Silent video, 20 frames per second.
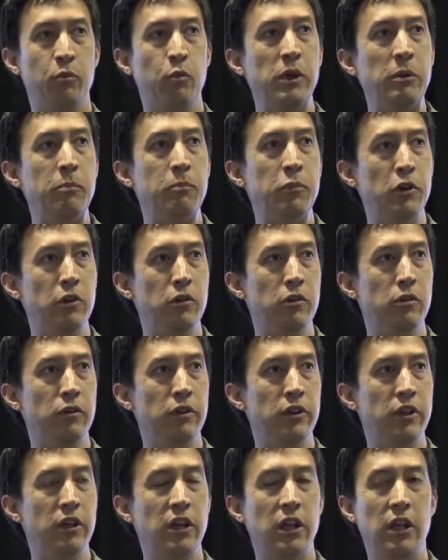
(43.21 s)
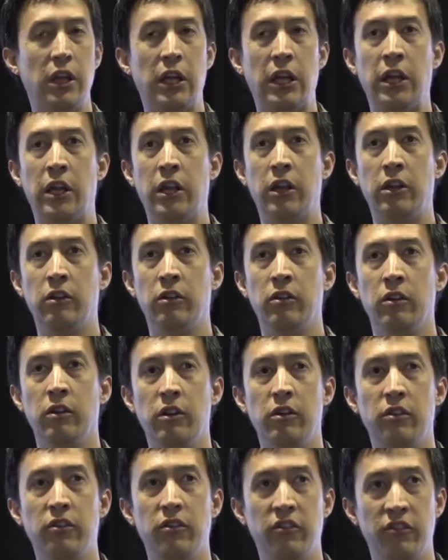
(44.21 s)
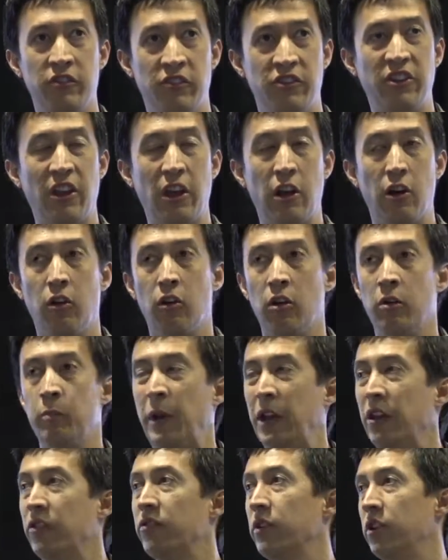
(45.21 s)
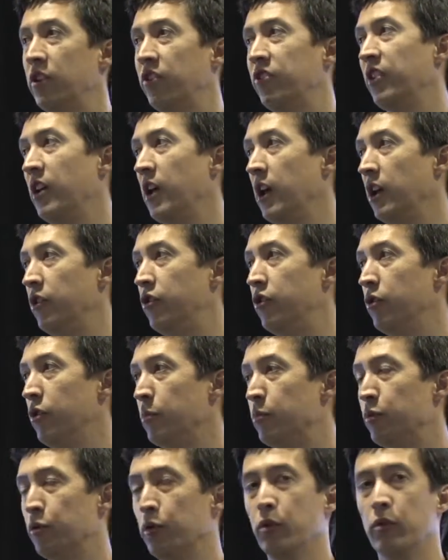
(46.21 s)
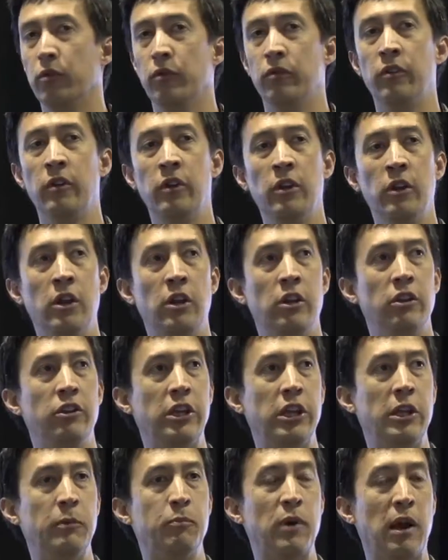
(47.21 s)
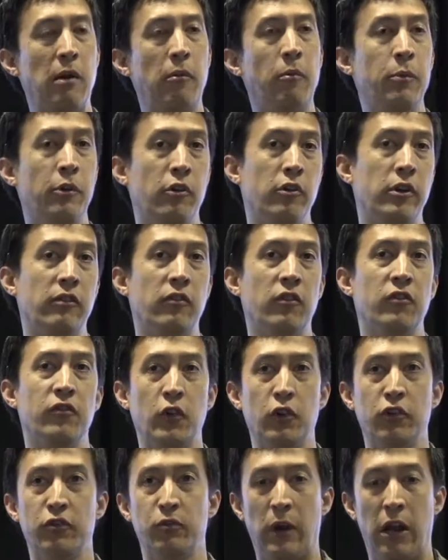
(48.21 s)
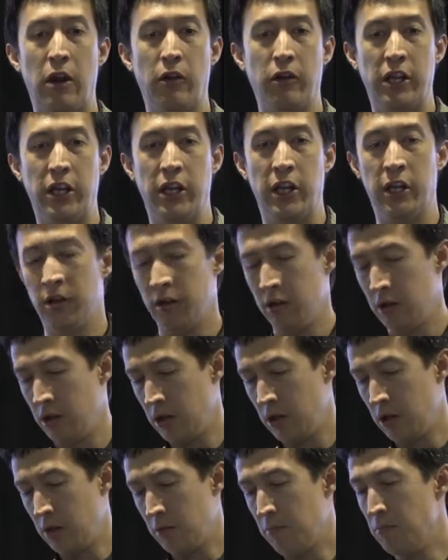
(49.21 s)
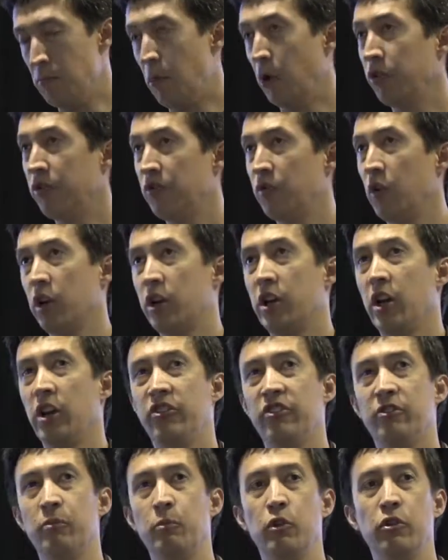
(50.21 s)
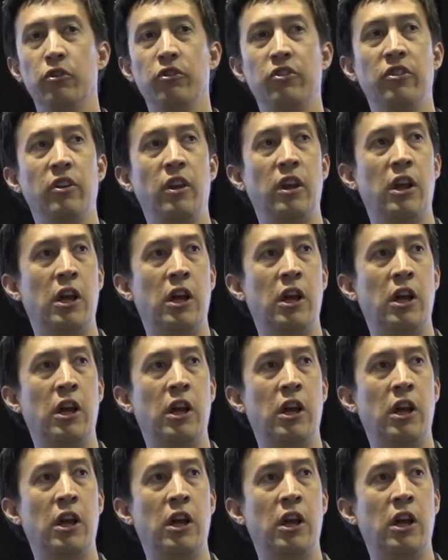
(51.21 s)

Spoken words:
we build and sell are basically designed to improve the probability of a first round hit. Most of our customers